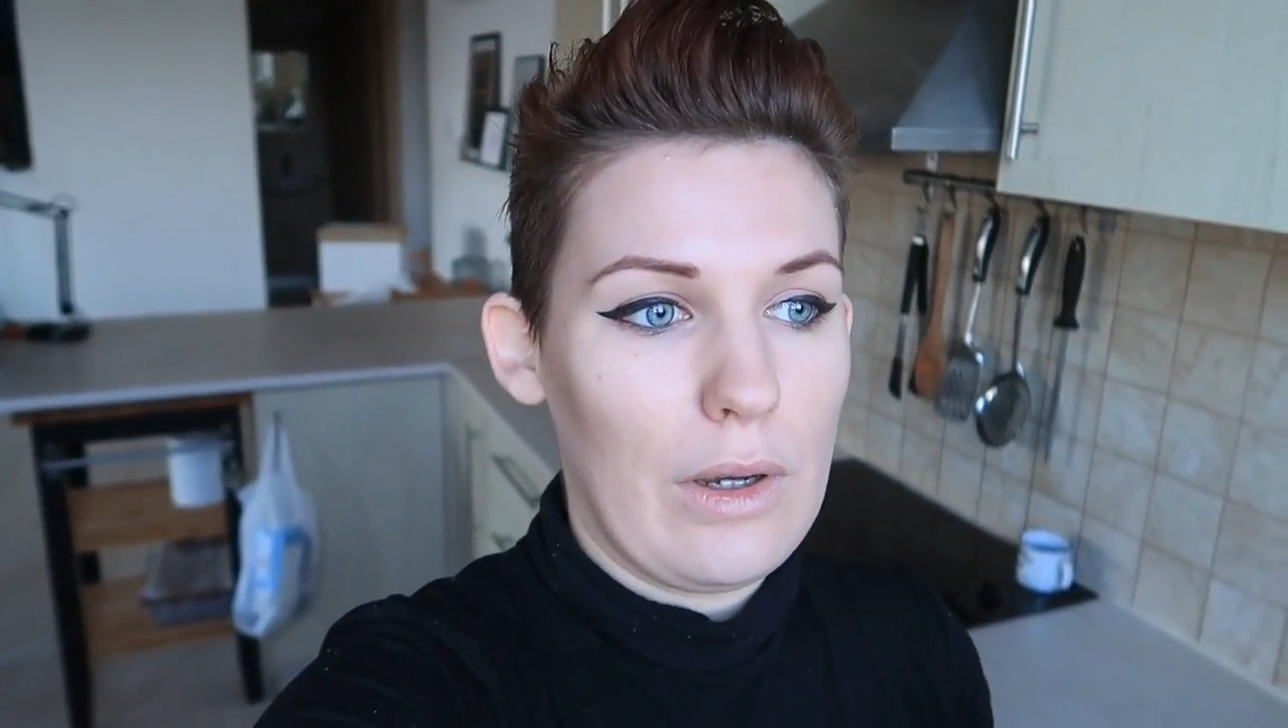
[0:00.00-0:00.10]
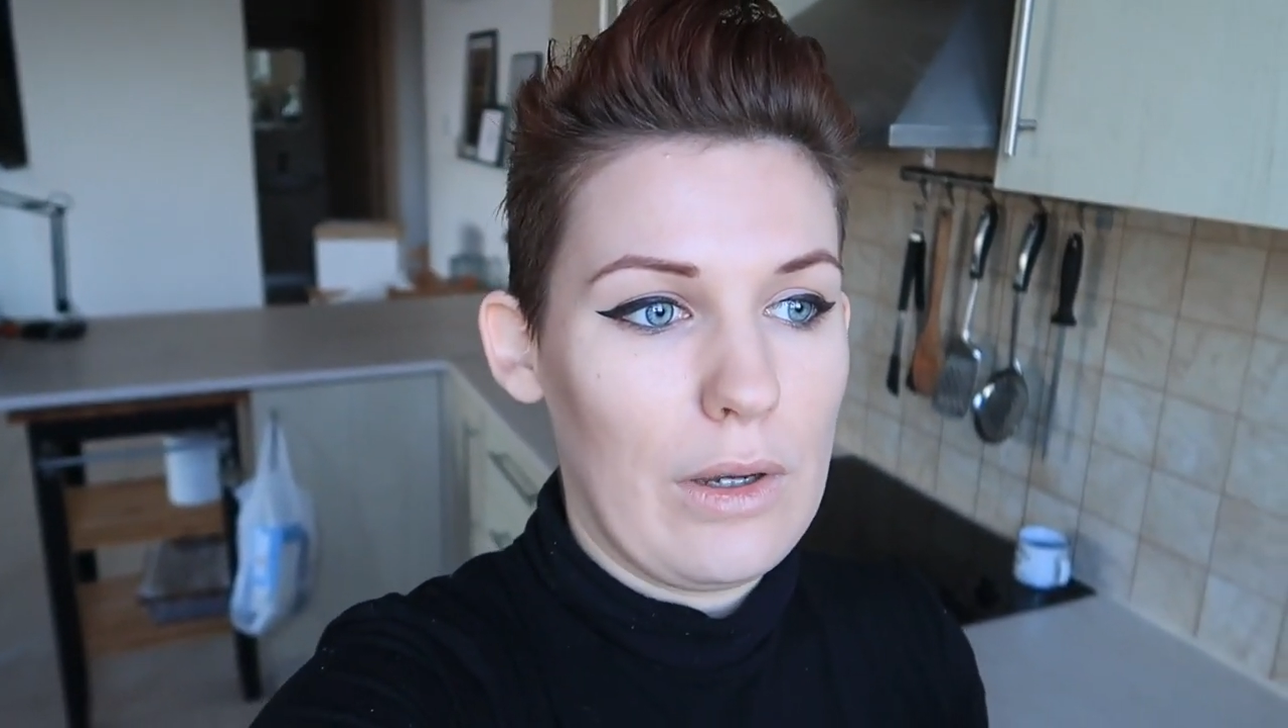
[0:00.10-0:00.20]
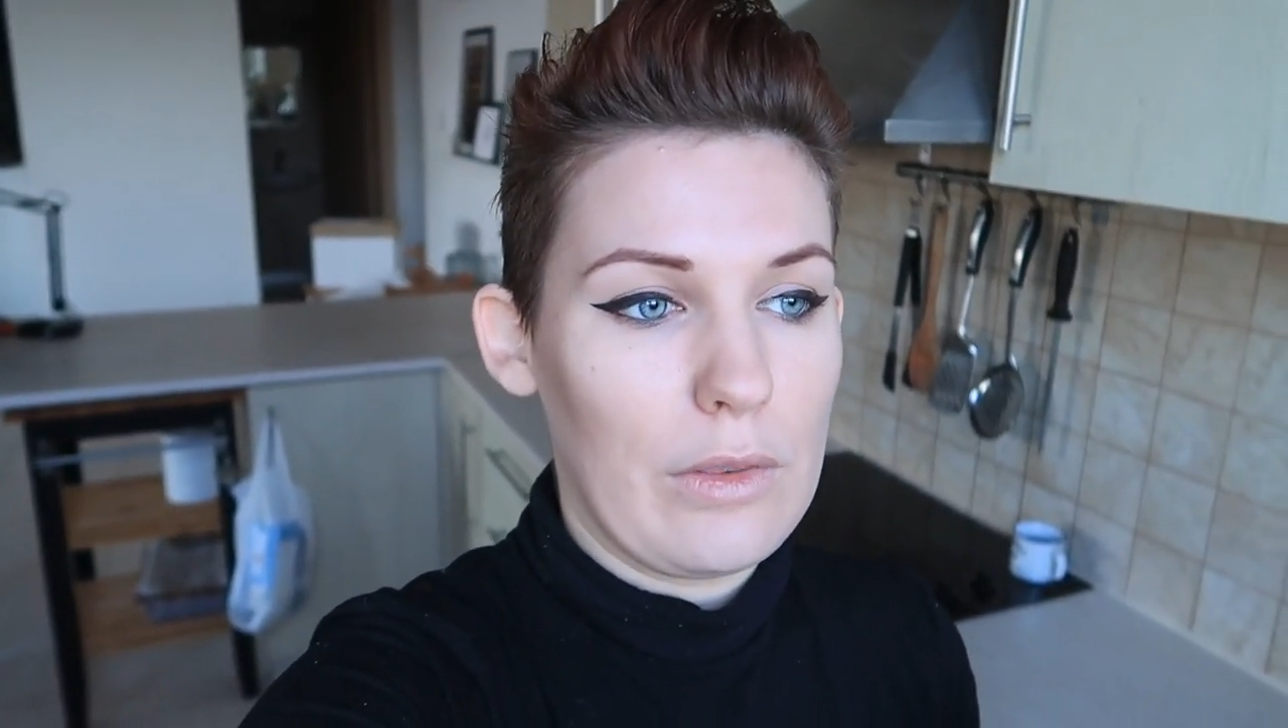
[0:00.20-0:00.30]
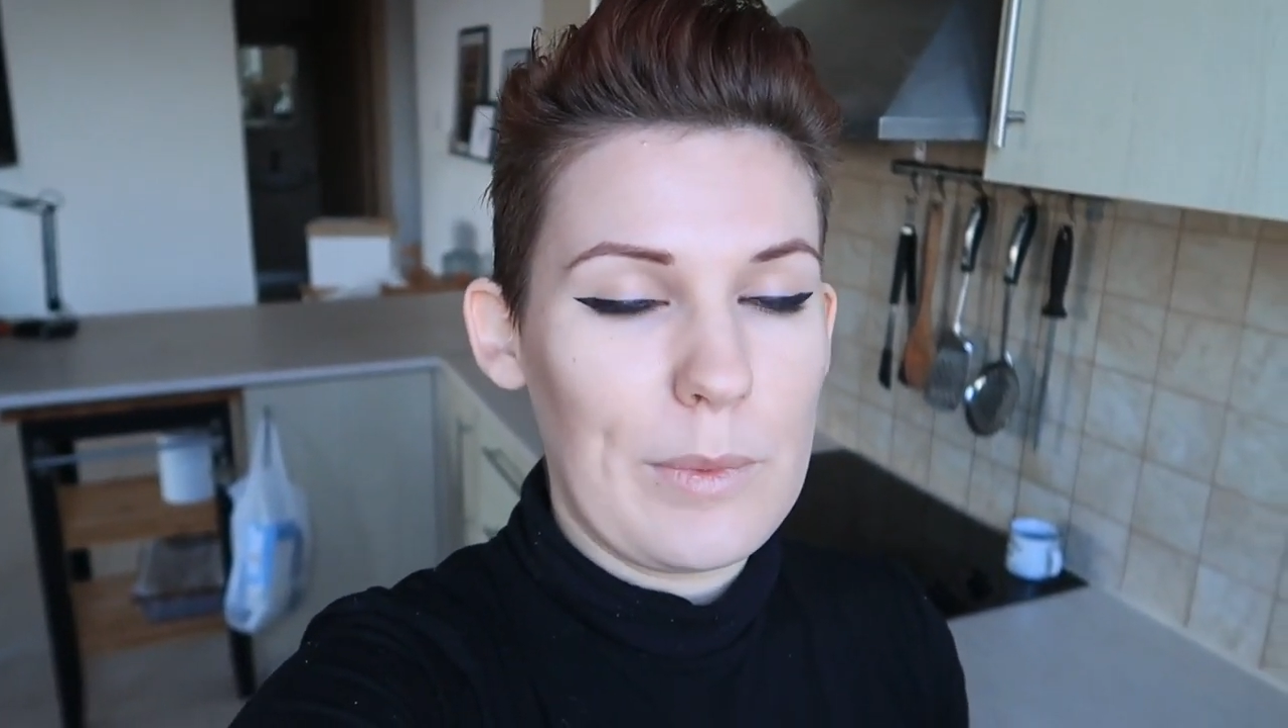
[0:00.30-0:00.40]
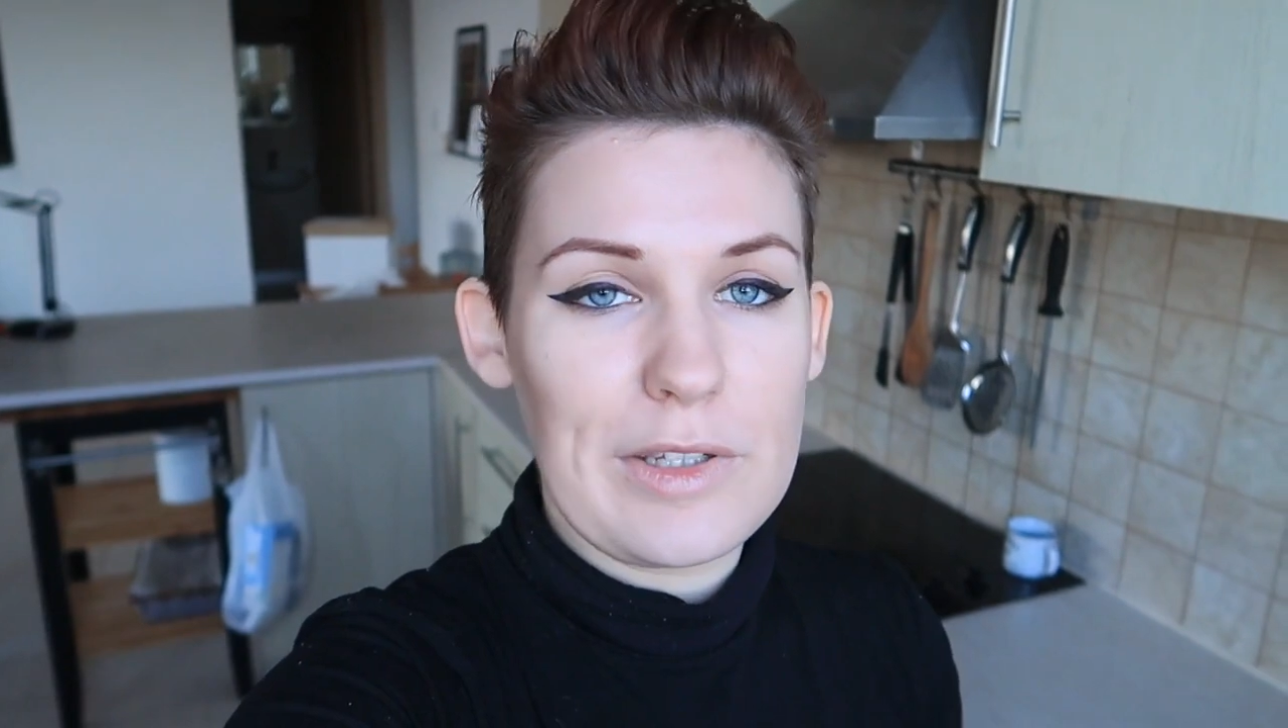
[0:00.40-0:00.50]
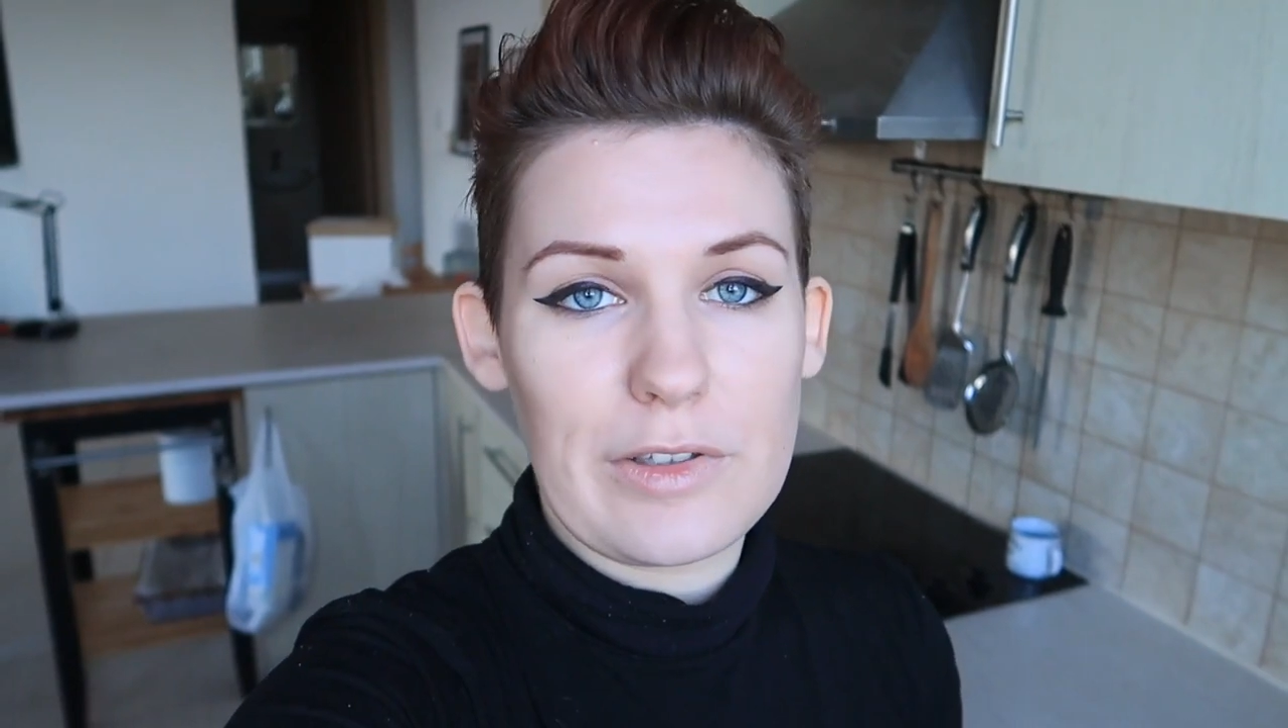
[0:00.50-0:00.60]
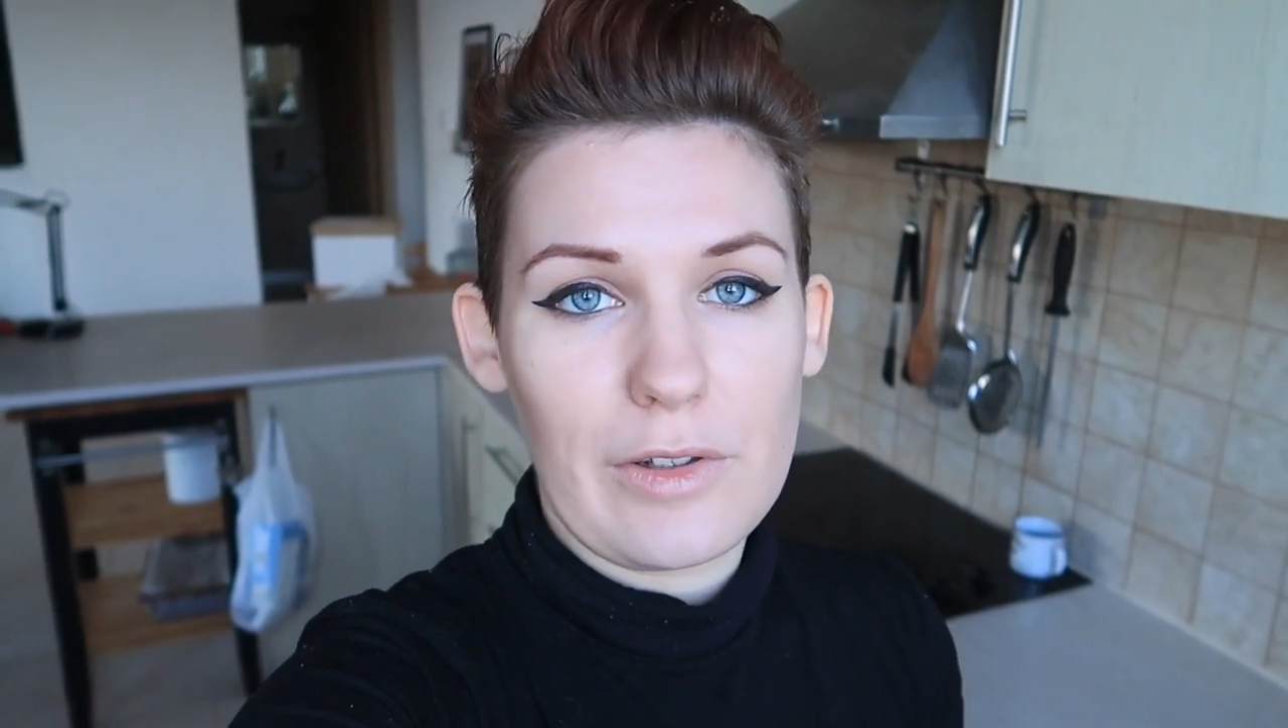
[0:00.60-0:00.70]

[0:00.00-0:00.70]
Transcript: the winter